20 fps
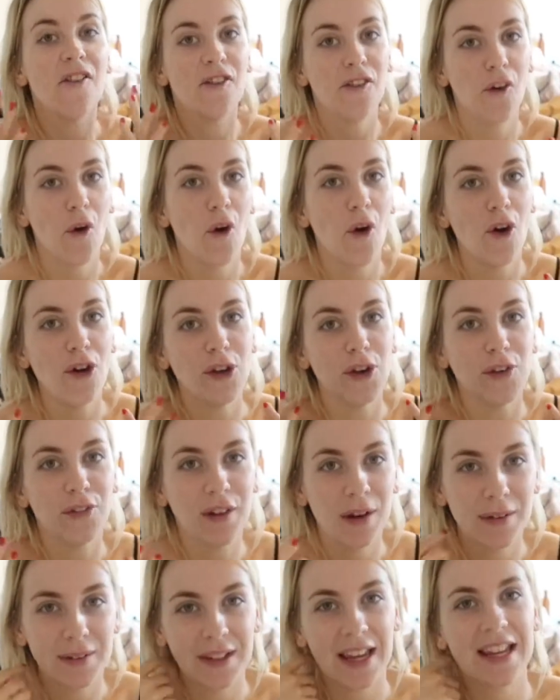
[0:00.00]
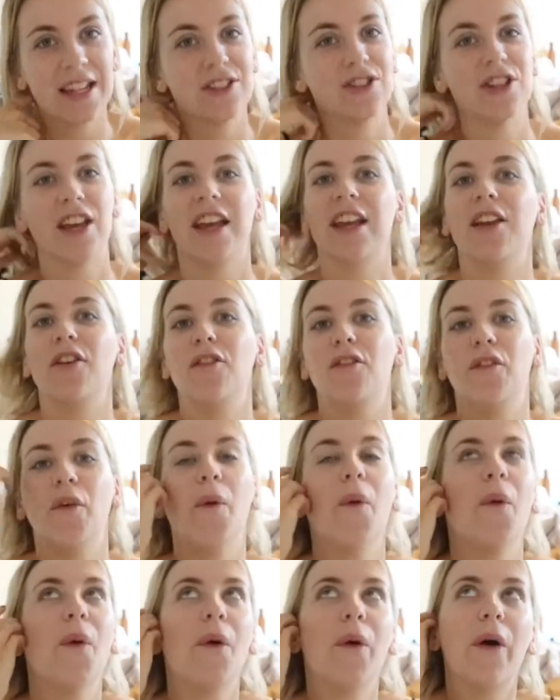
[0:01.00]
for your foundation,
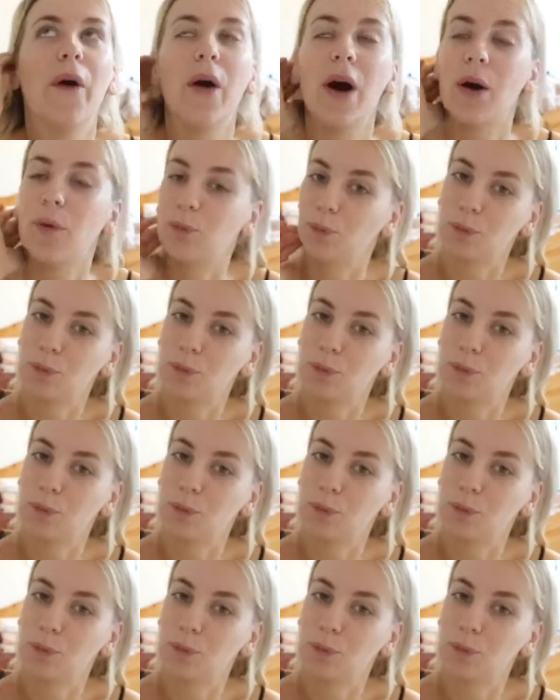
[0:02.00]
for,